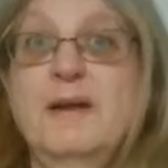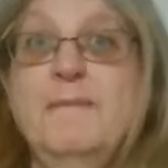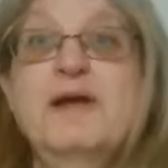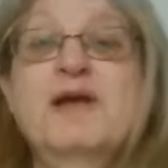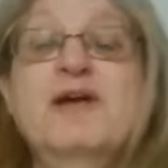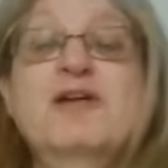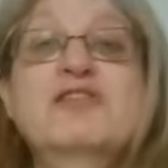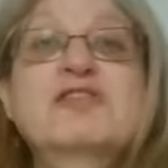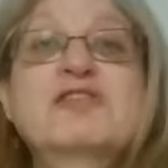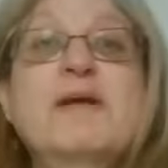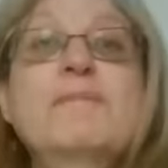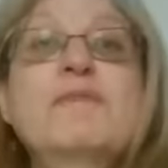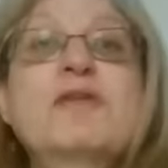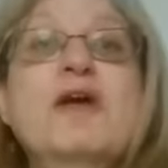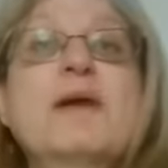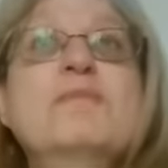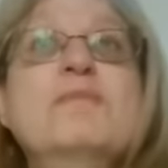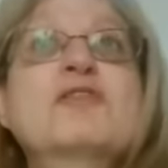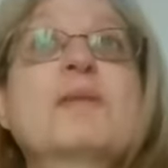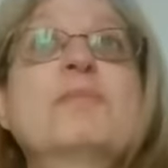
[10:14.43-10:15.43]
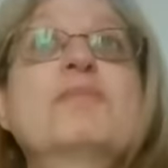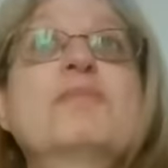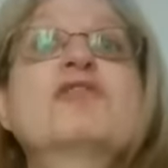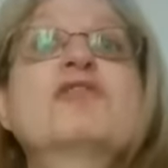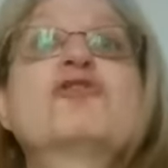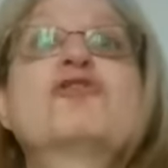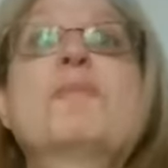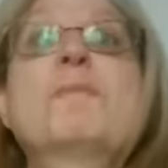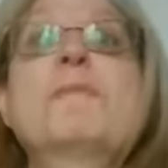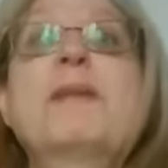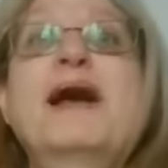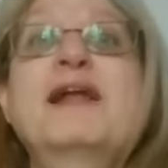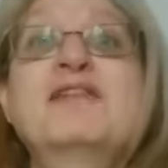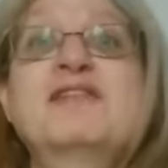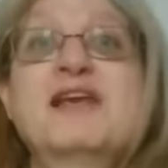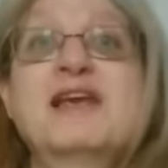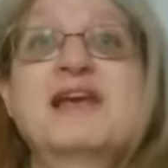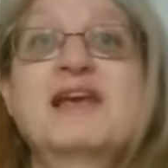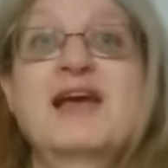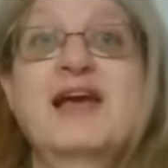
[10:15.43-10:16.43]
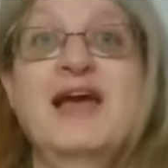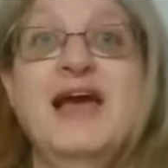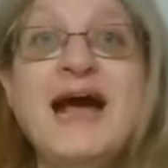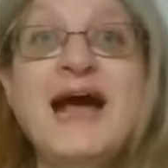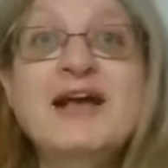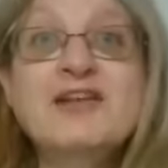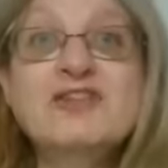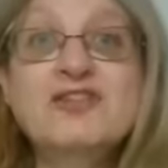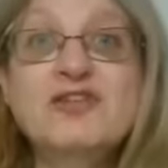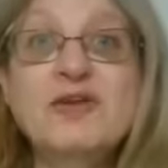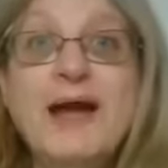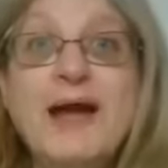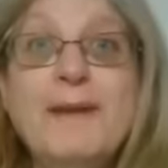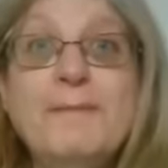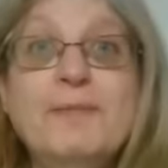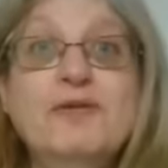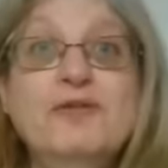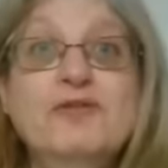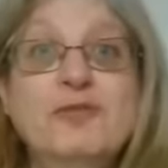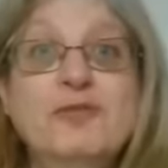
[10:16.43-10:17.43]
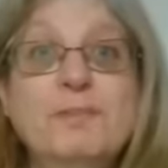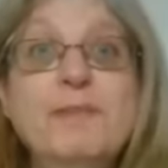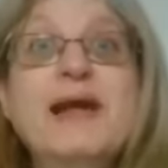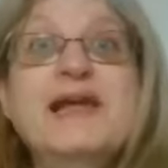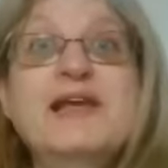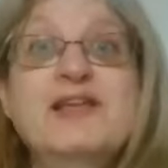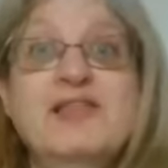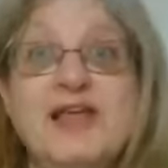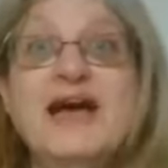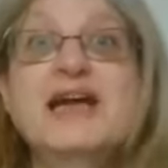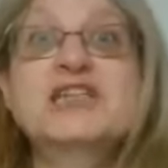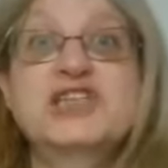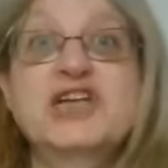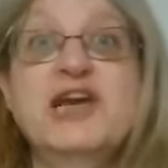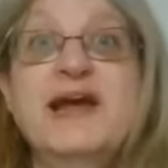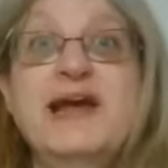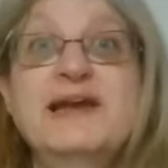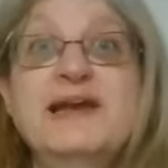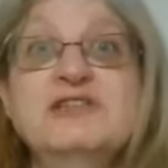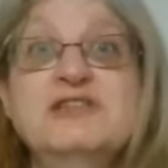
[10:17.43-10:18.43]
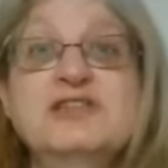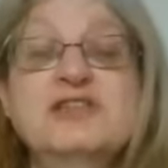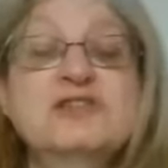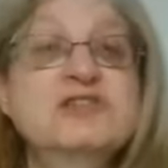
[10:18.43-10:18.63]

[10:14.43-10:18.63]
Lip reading: Because sometimes something dramatic has to happen to make that change.